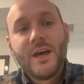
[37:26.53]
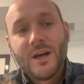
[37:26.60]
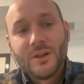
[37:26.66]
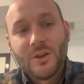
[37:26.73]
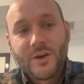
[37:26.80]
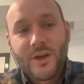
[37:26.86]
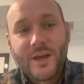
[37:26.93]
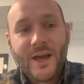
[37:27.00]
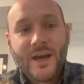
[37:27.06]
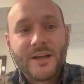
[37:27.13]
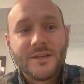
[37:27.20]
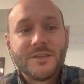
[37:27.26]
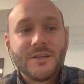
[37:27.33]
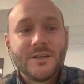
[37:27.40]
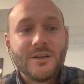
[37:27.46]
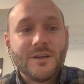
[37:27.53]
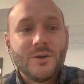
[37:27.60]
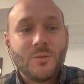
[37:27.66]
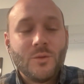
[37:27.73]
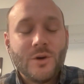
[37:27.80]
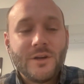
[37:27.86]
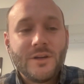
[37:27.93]
looking at
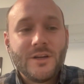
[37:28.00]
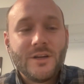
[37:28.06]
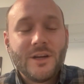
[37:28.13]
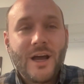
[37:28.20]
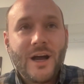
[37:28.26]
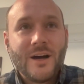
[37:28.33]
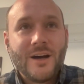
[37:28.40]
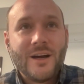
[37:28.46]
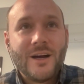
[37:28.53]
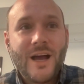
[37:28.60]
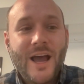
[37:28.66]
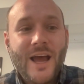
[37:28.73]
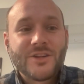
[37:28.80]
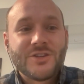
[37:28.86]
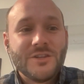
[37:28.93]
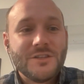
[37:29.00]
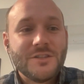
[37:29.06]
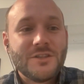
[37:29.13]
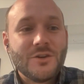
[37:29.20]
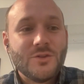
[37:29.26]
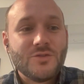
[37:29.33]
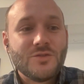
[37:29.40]
what actions
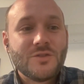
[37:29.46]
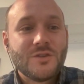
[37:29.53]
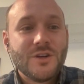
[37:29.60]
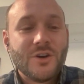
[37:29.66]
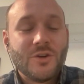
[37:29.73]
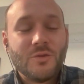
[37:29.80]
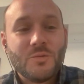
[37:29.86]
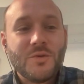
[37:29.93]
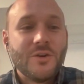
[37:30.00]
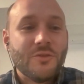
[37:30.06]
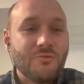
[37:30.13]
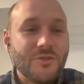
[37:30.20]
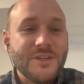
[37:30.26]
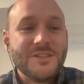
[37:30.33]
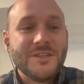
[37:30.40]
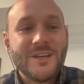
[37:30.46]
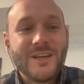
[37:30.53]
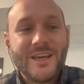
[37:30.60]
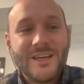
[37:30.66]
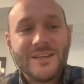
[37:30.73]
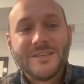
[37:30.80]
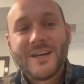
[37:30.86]
those, or reasoning
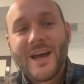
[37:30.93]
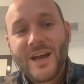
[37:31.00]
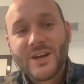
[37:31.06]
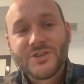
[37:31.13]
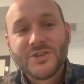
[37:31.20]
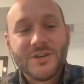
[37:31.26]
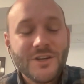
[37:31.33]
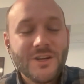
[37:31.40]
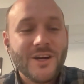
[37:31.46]
into action.